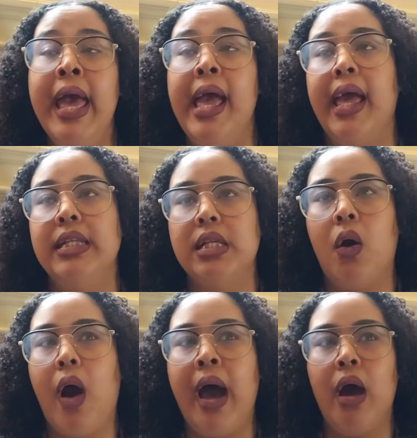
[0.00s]
And so
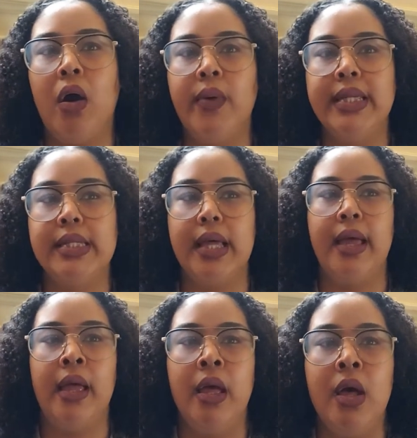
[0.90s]
I always say,
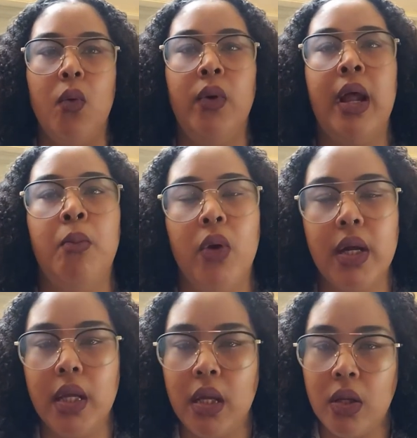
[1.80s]
when I'm
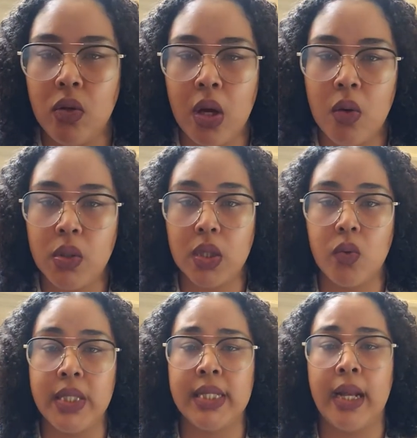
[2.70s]
working, with the queens
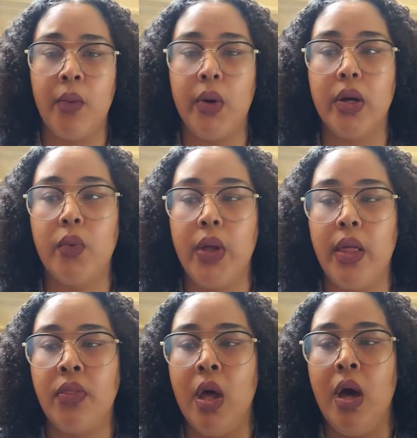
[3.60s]
that I work with,
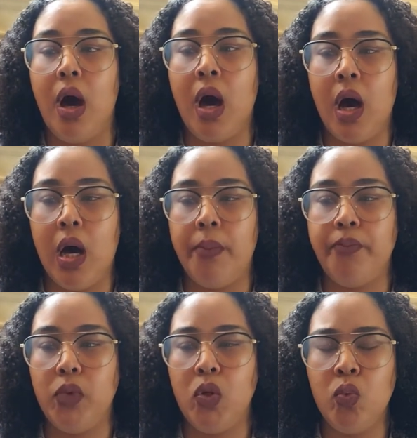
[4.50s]

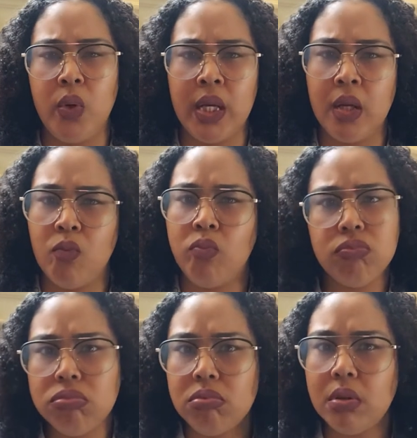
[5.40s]
you wouldn't,
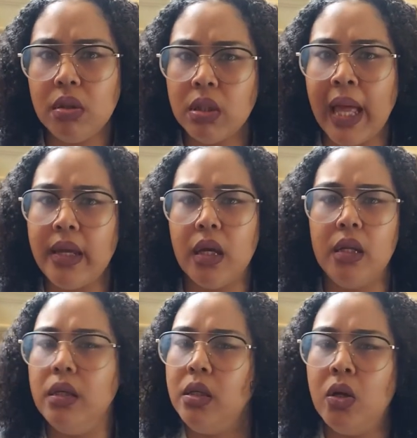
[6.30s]
like,
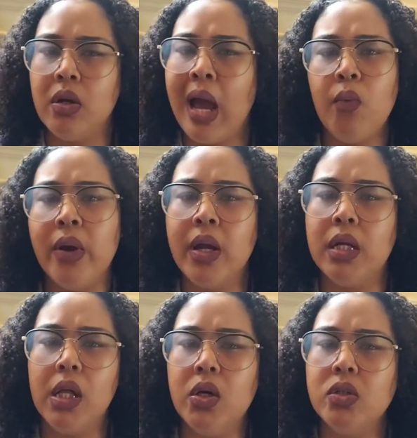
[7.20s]
you're not wearing
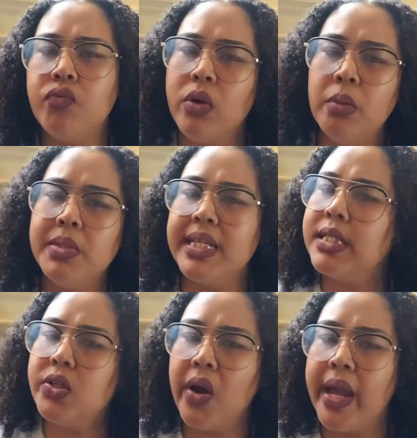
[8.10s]
clothes from 6th
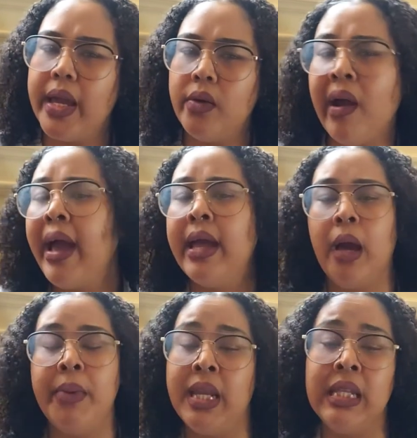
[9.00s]
grade, right? I mean,
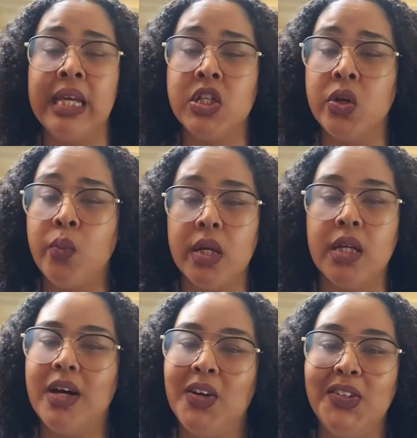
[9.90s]
unless you're one of
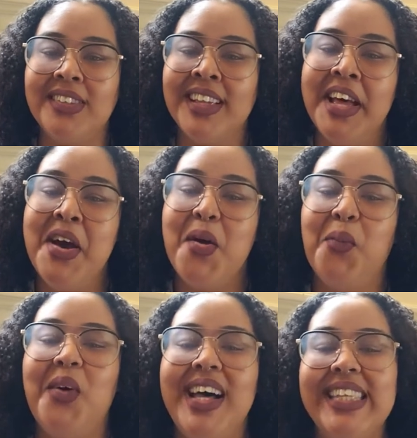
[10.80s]
those
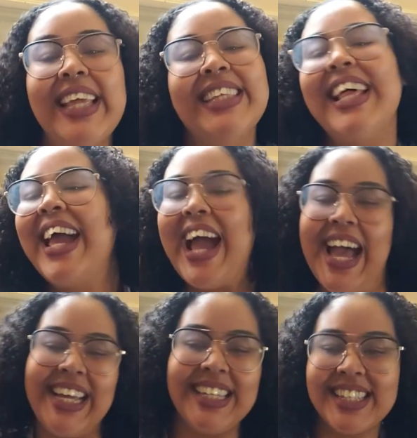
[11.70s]
ones that's like, I
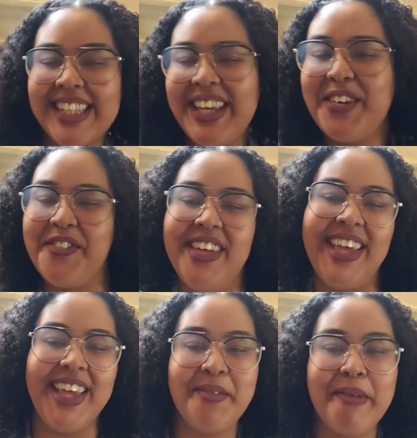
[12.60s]
can still fit
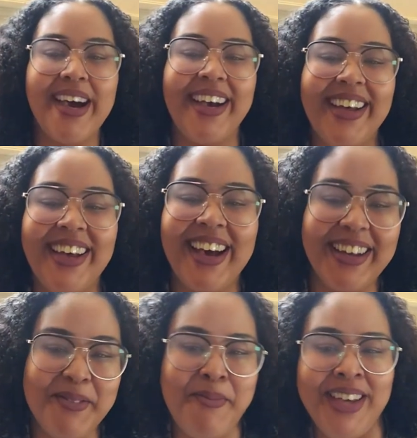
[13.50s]
in my
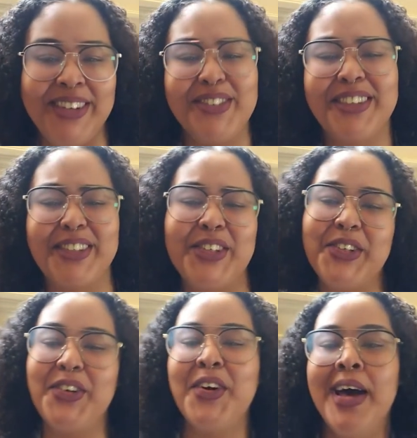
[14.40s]
middle
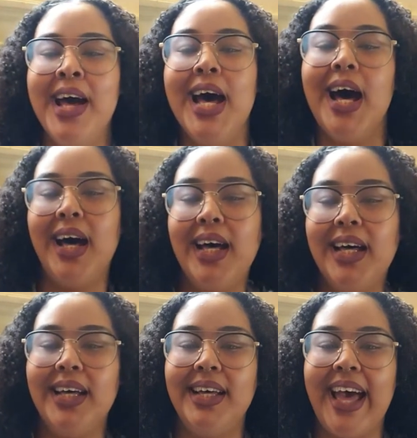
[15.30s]
school
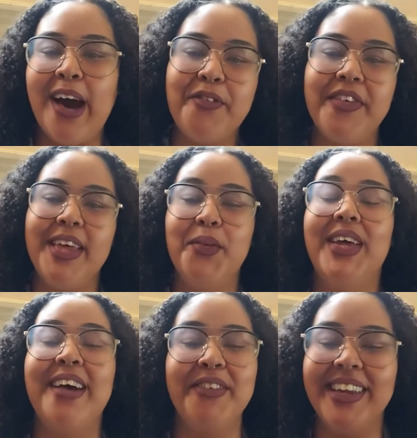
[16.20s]
outfit,
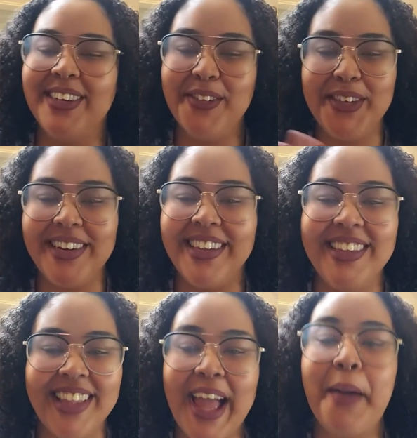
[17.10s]
whatever. We're
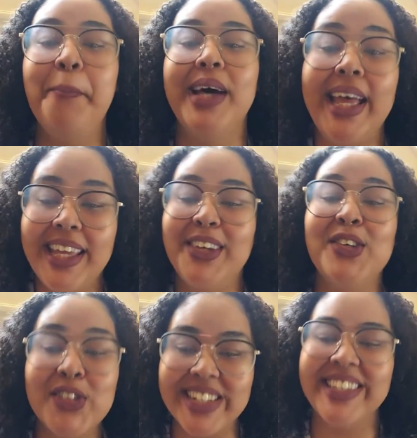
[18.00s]
like, but
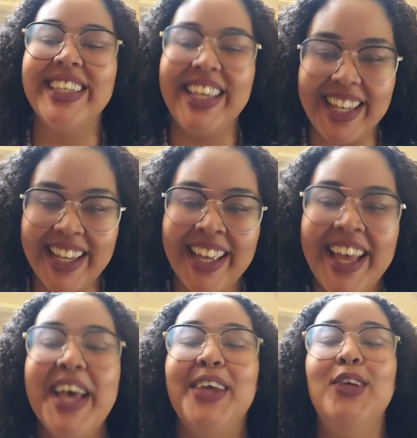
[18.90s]
usually
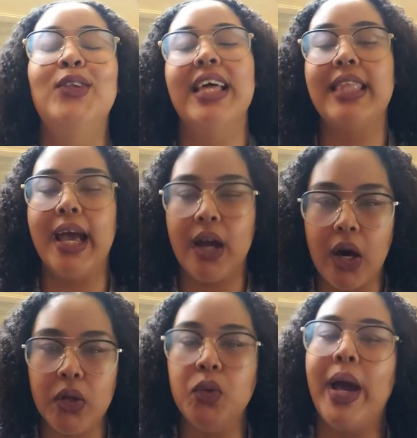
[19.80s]
you let that go.
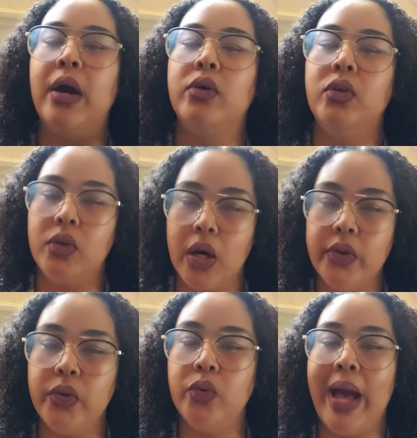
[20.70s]
You
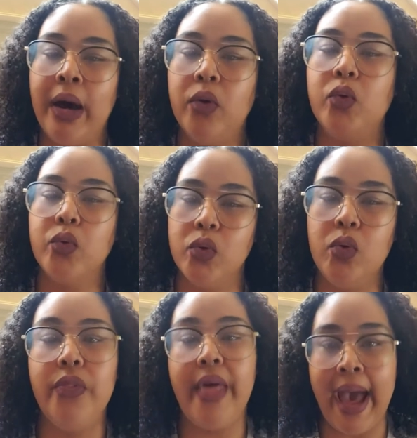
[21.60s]
outgrew
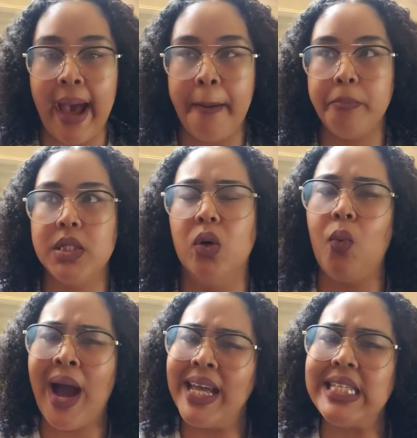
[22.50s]
that. So
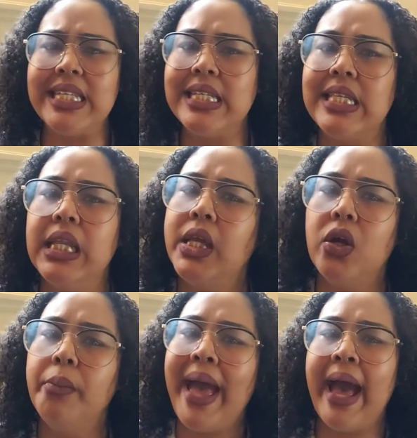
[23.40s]
why is it still in your
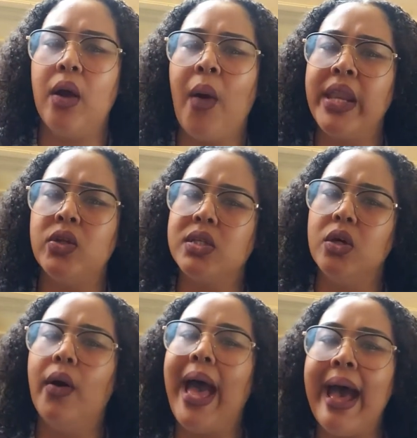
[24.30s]
bag? Why do you still
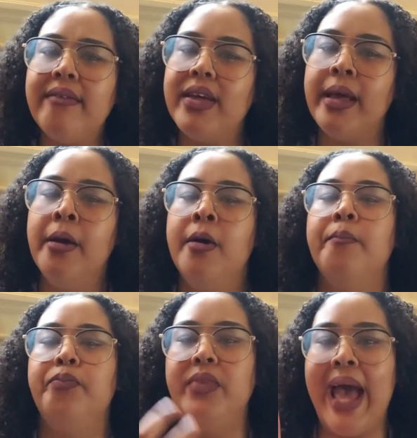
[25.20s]
have it?
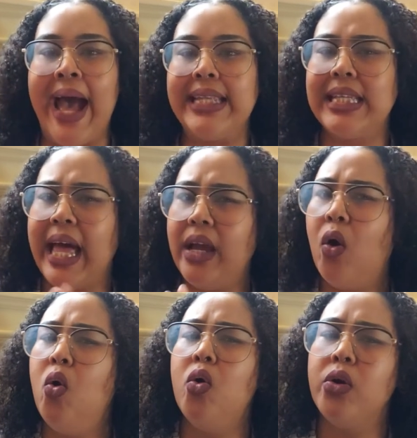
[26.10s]
That's like
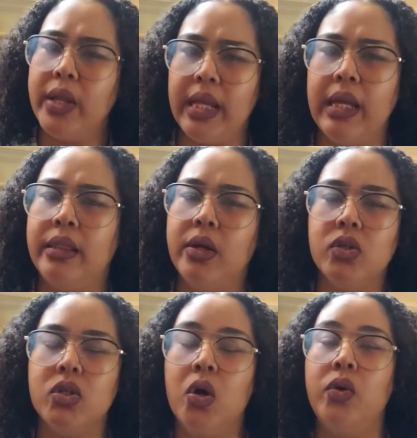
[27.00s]
hoarding. There's
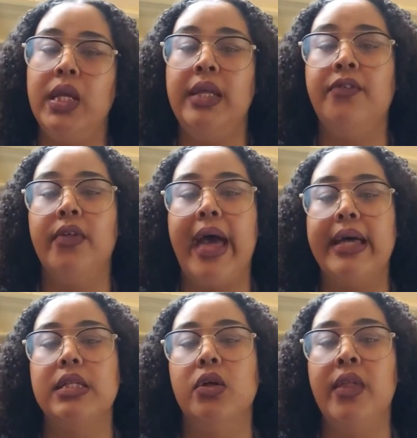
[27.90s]
no need for that.
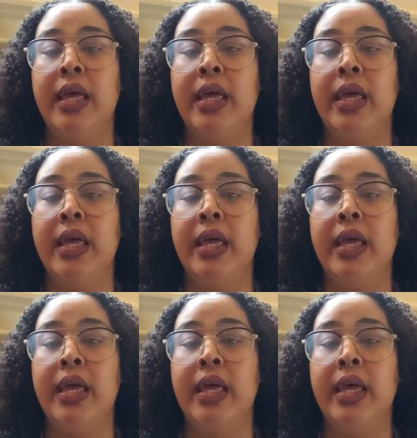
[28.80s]
So then